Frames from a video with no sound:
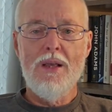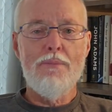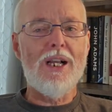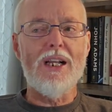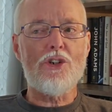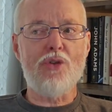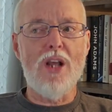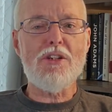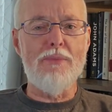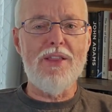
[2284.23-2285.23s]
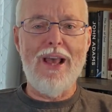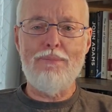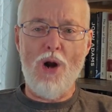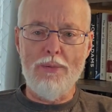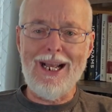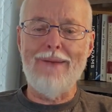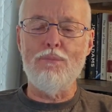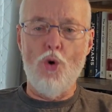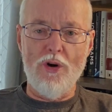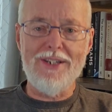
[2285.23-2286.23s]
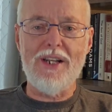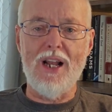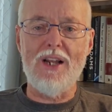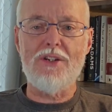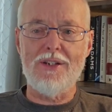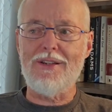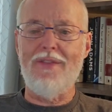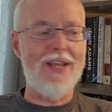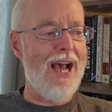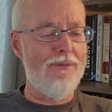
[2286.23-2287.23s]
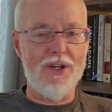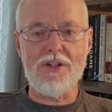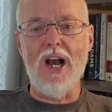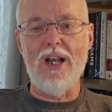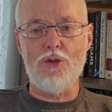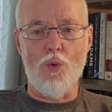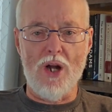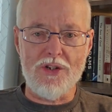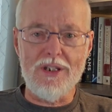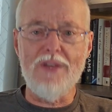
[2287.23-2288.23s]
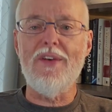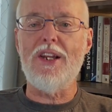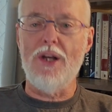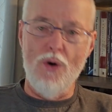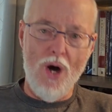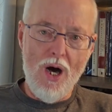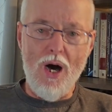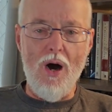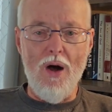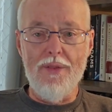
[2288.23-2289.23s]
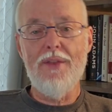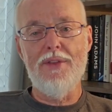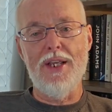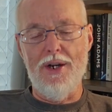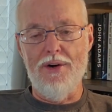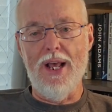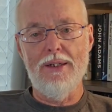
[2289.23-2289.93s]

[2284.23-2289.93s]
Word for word: Because trust me, they probably have more intelligence than the average guy who's watching the video on the internet.